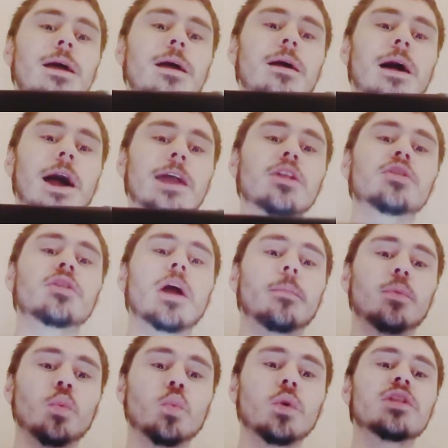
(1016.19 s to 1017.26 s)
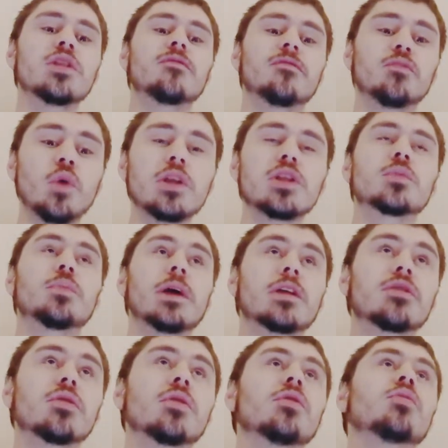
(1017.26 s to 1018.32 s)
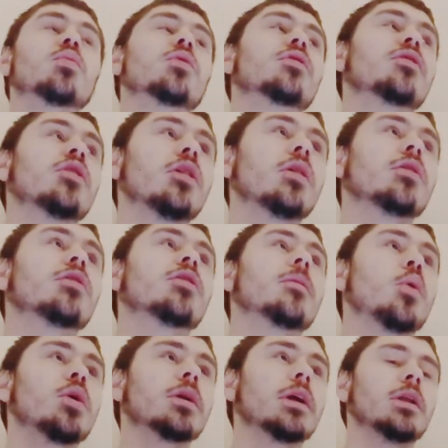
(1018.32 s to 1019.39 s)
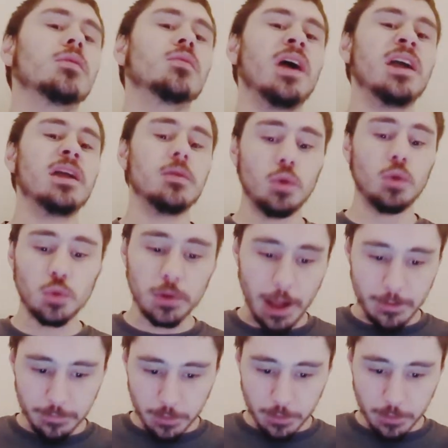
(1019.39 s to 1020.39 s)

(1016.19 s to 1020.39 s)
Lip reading: I looked up which Pixels were still supported, right? Which one have the